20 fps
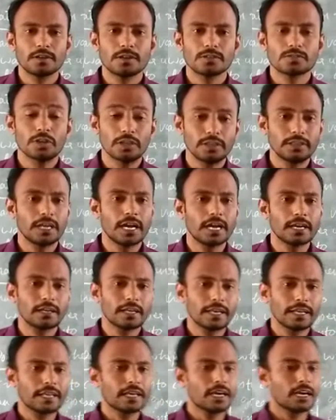So in that
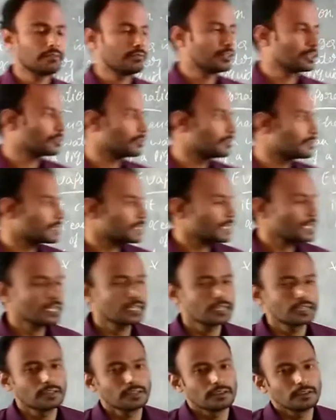area, we should
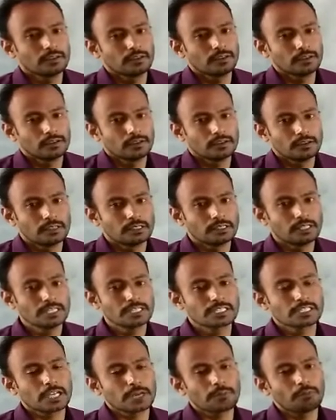see
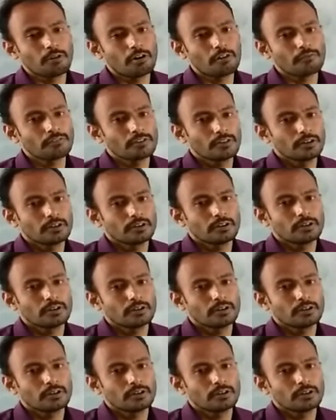this type of